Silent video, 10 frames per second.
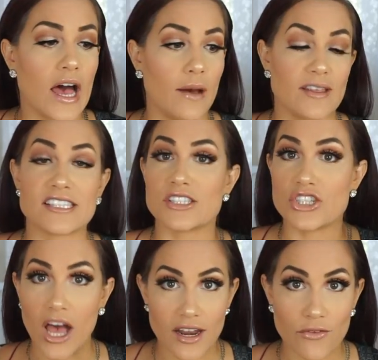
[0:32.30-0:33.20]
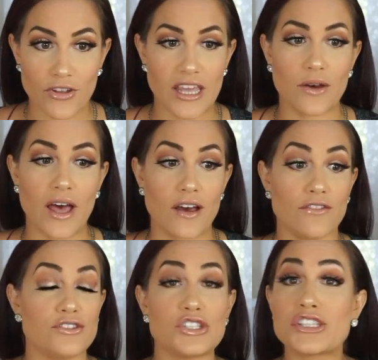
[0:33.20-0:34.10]
Um, this is not a video
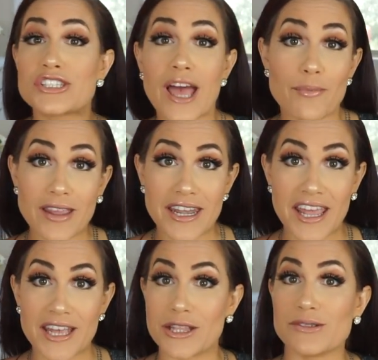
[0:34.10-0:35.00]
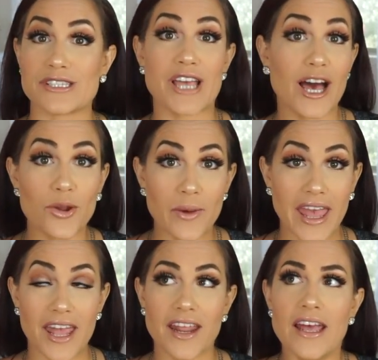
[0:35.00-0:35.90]
of just stop eating and lose a ton of
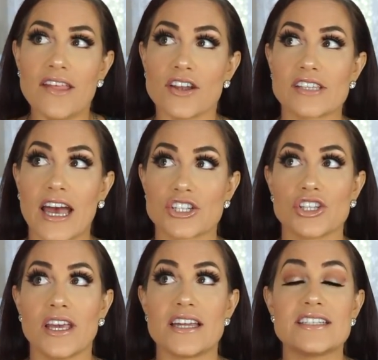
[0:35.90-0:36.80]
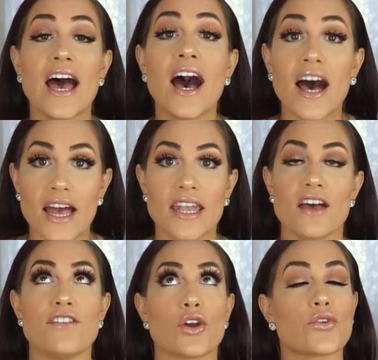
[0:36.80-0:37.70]
weight. There's actually a ton
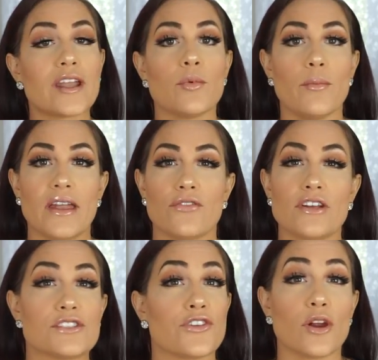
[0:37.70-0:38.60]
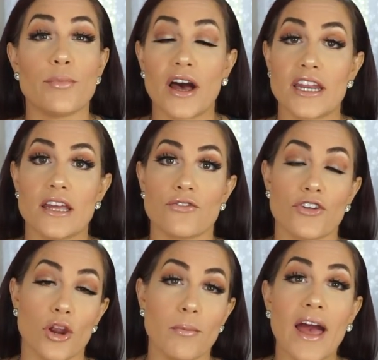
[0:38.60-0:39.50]
of incredible benefits for your body and
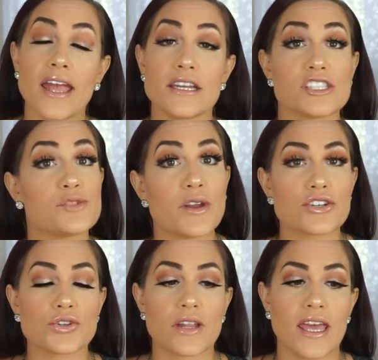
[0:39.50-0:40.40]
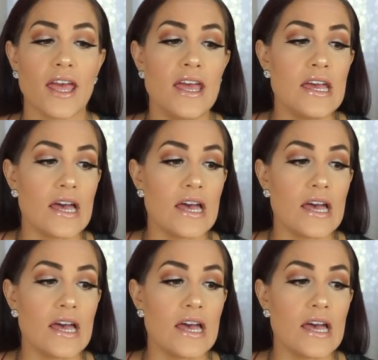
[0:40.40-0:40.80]
for your mind and spiritually